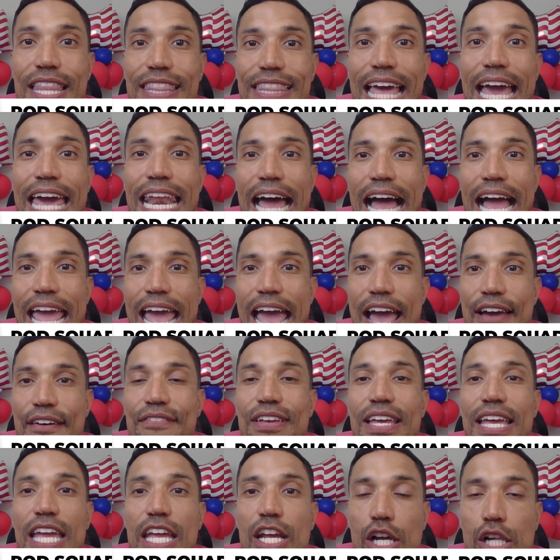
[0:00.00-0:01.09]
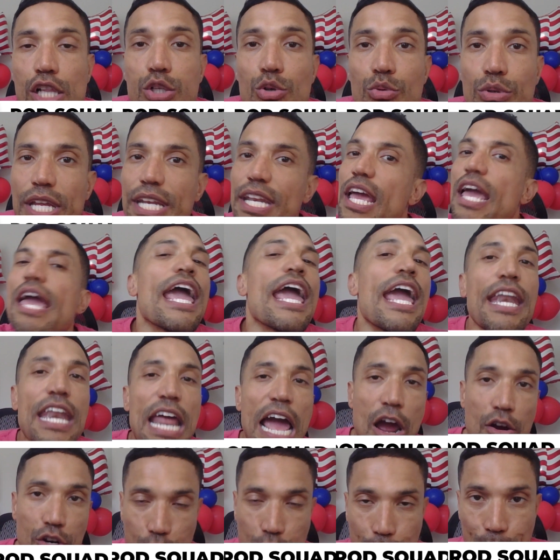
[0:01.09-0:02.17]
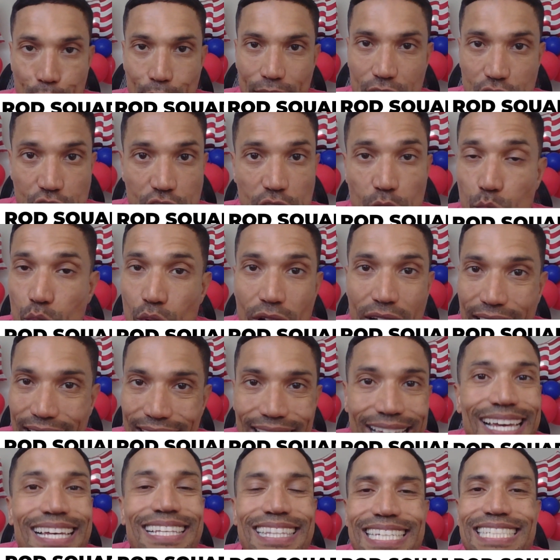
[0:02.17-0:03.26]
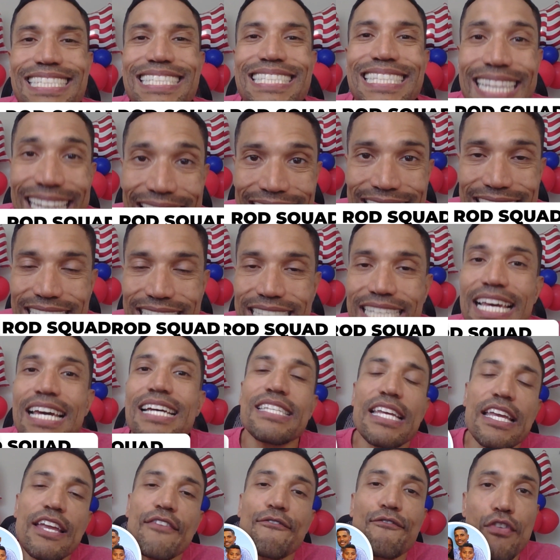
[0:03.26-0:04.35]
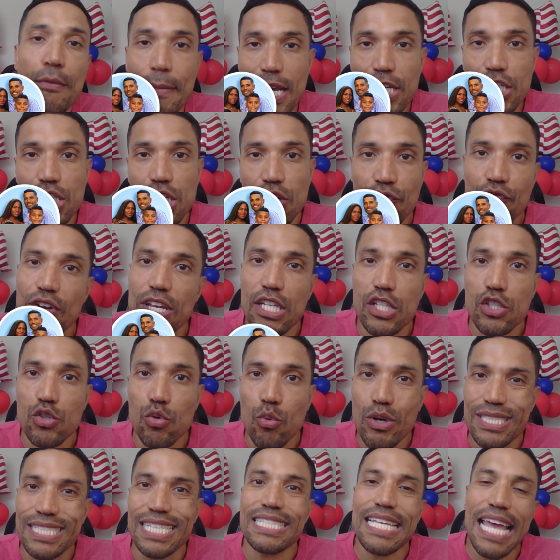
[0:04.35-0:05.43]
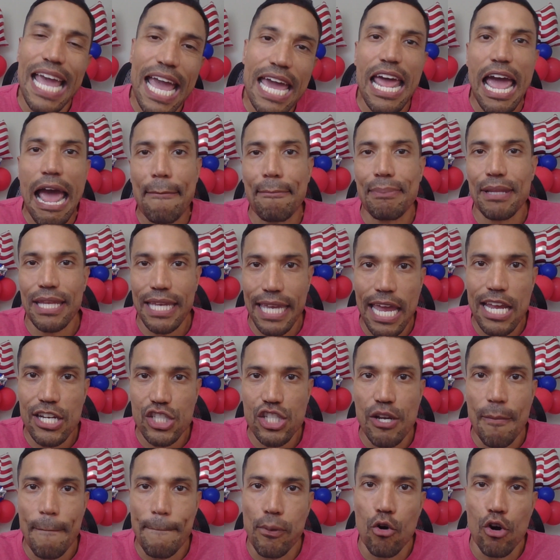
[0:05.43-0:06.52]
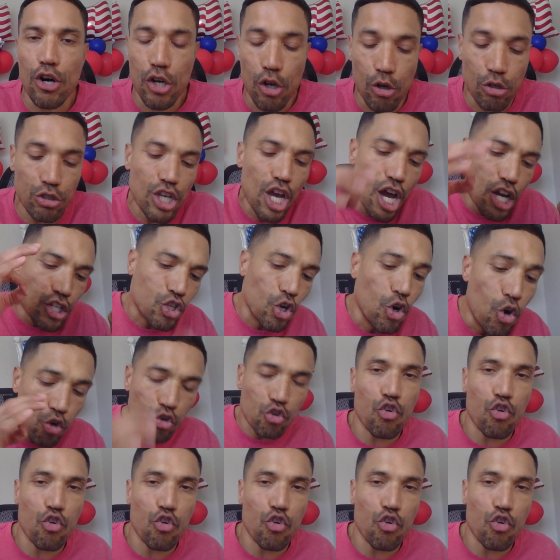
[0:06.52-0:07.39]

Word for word: that I have included in our spreadsheet where I list links to information resources and application portals to